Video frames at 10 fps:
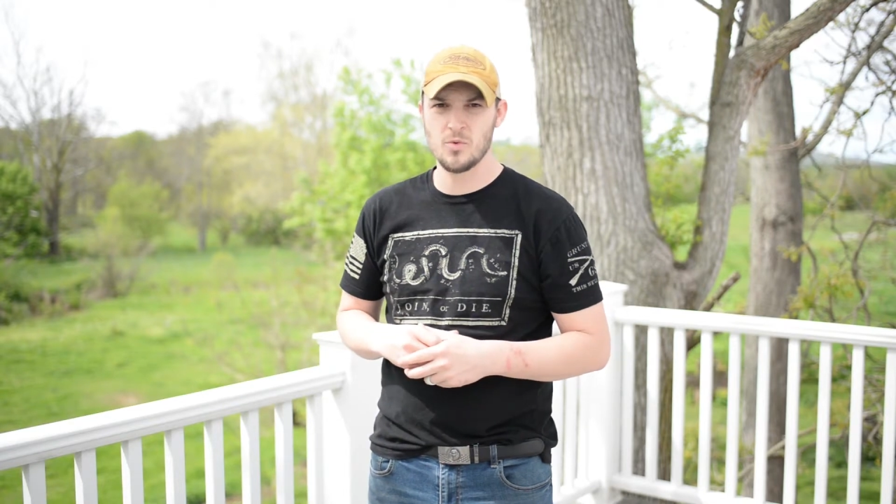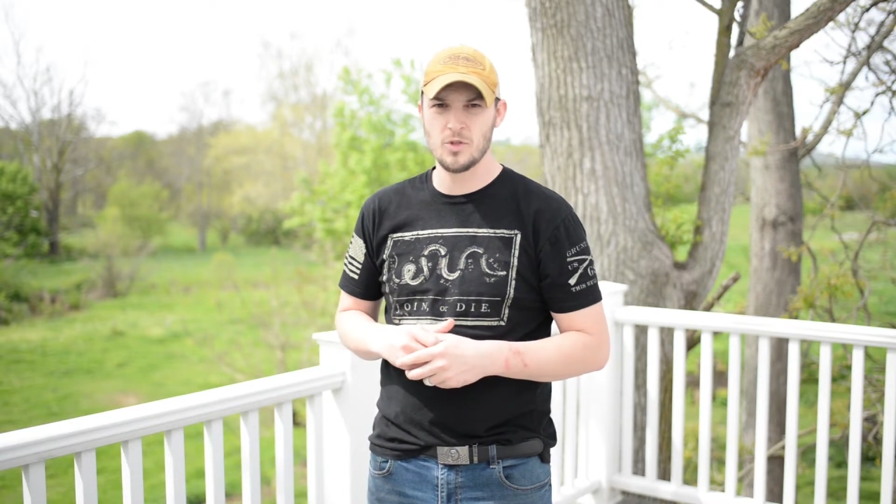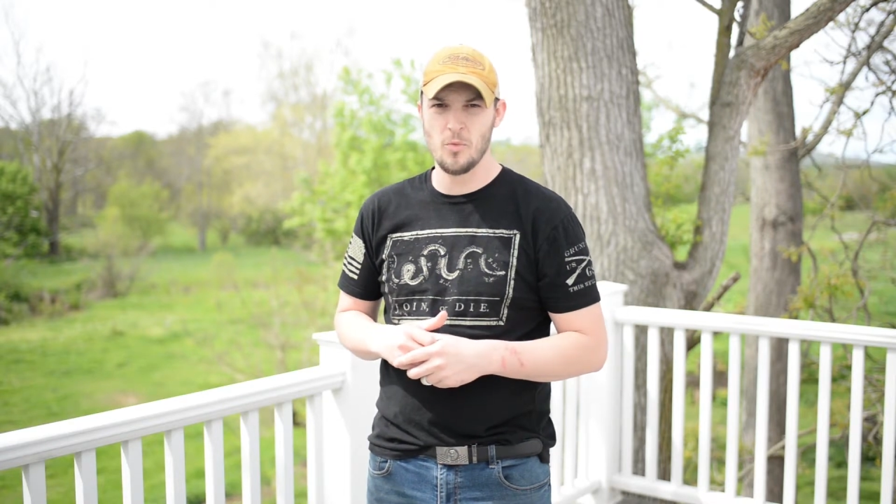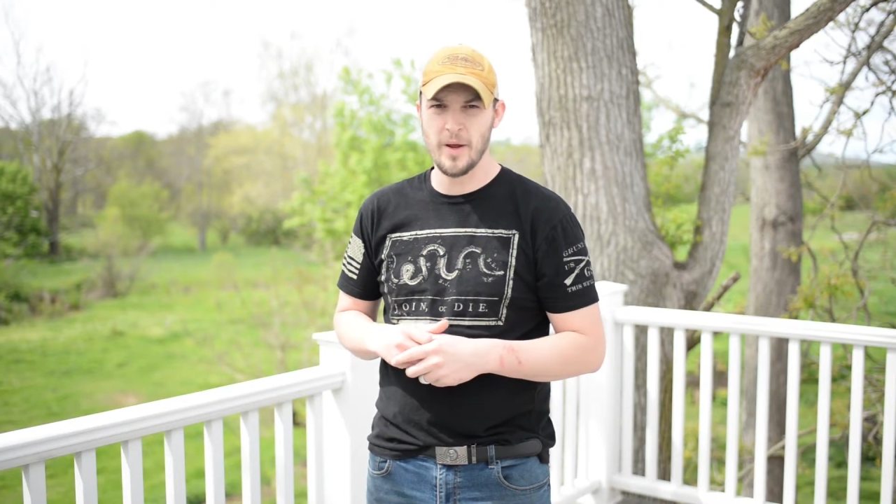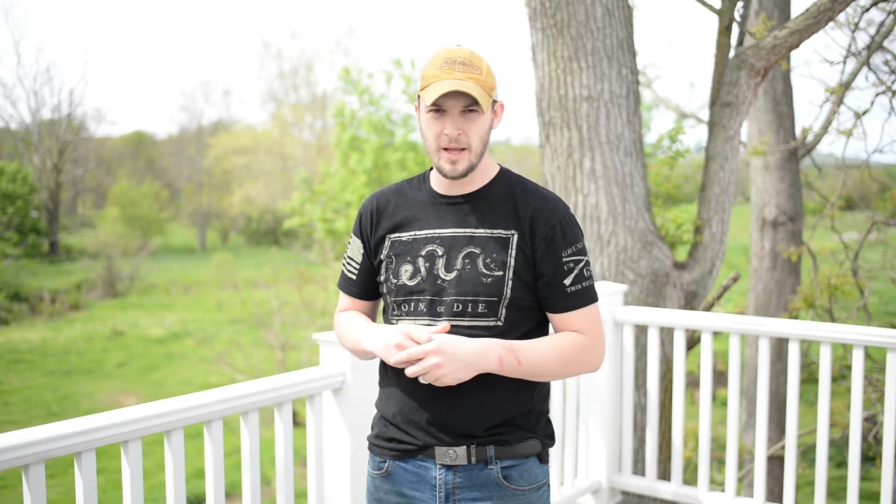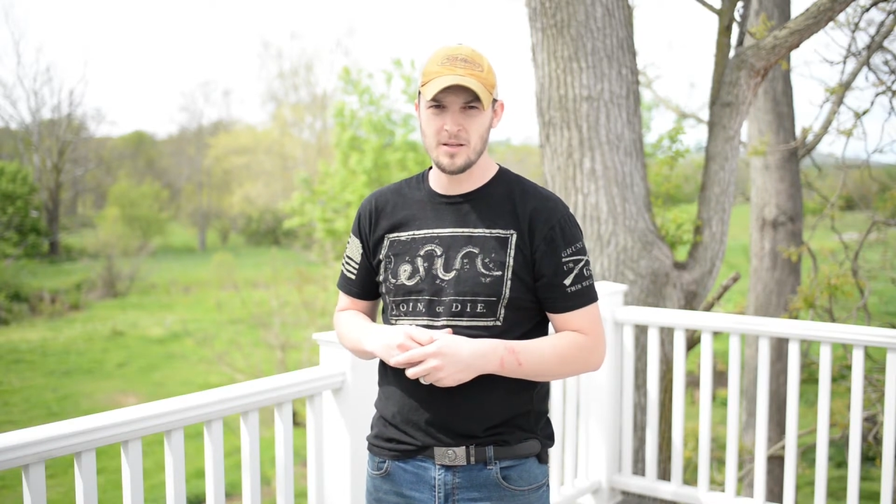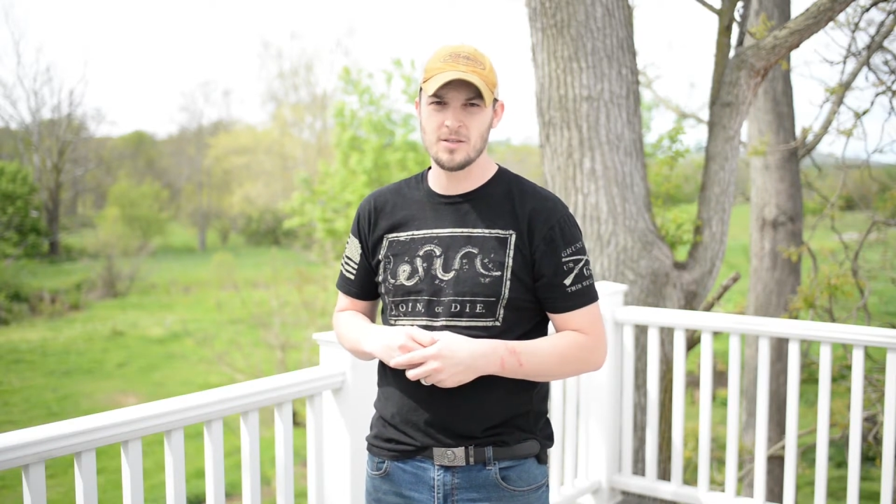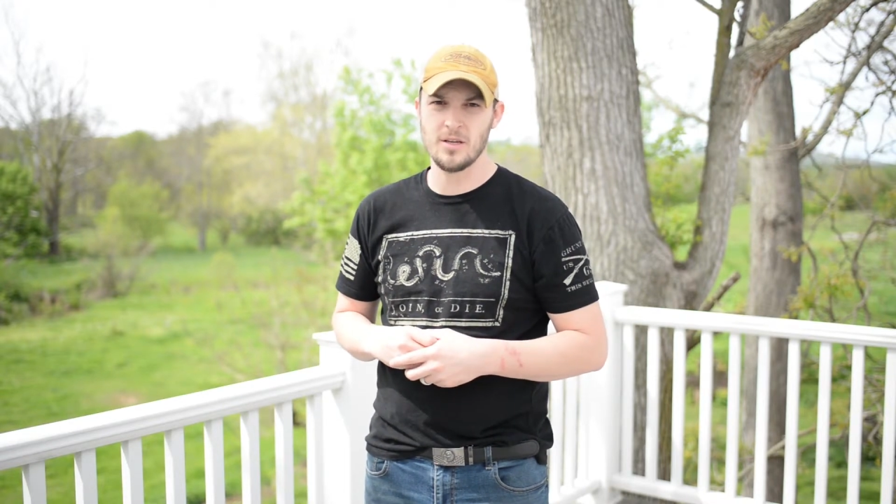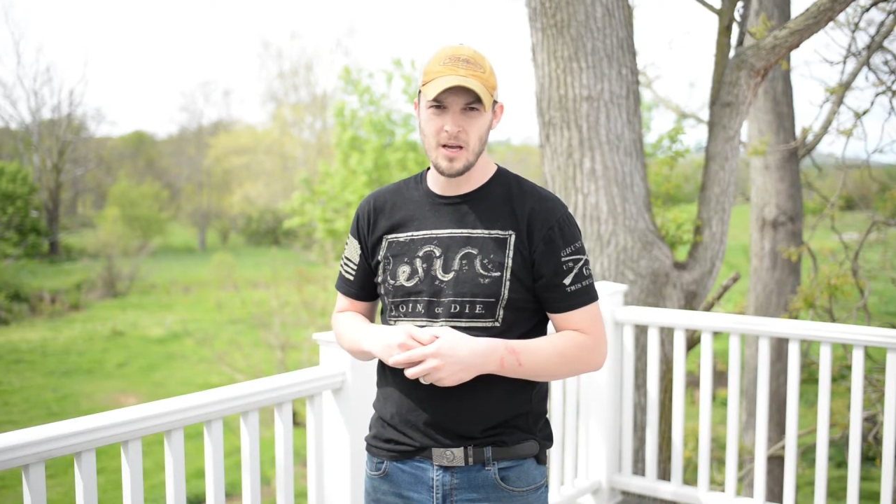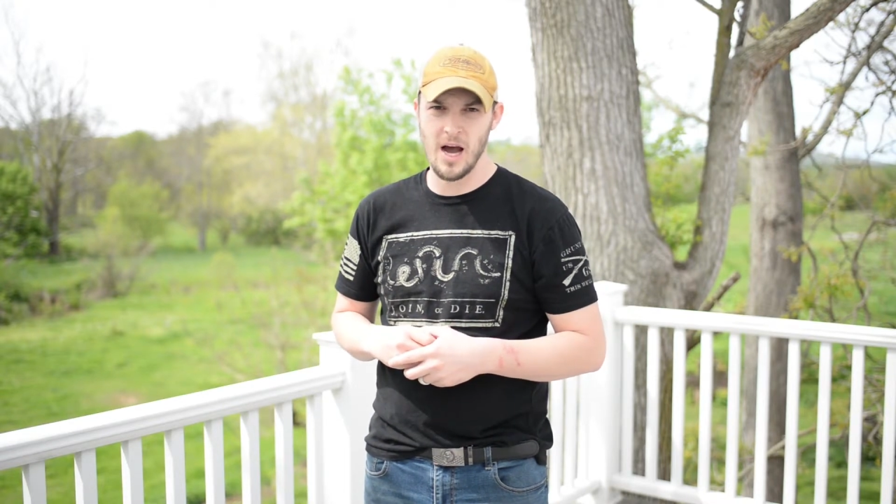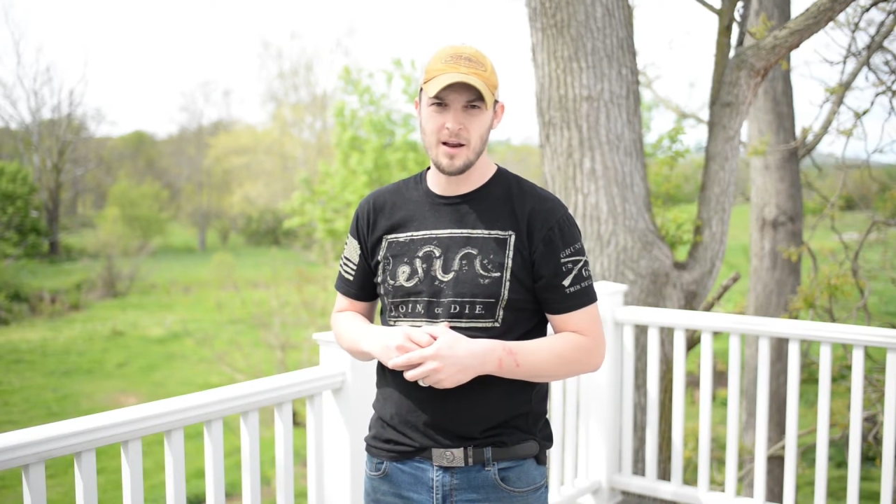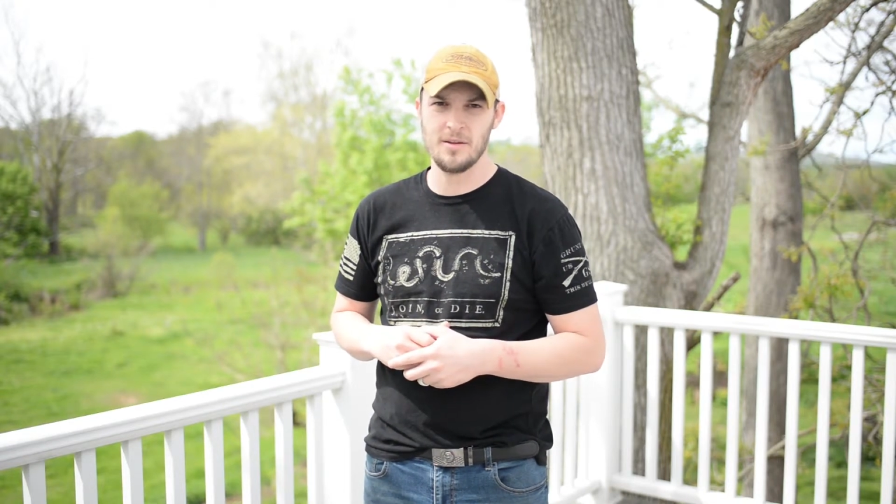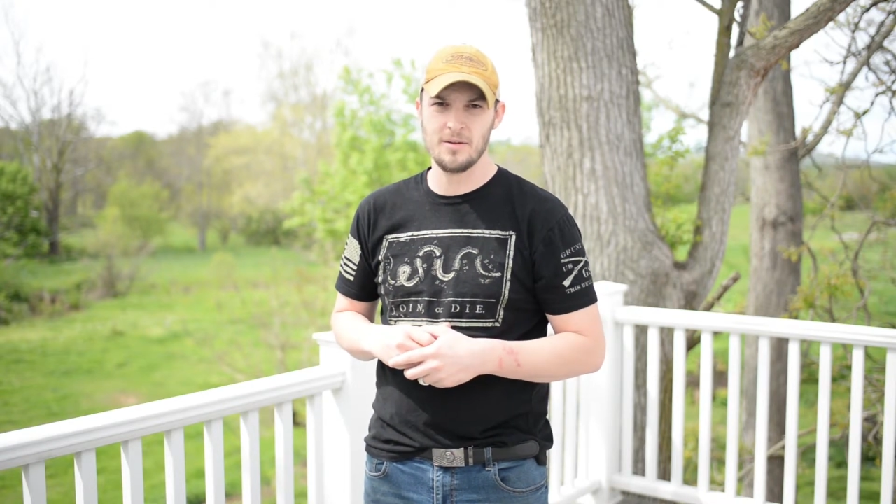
was obedience to God.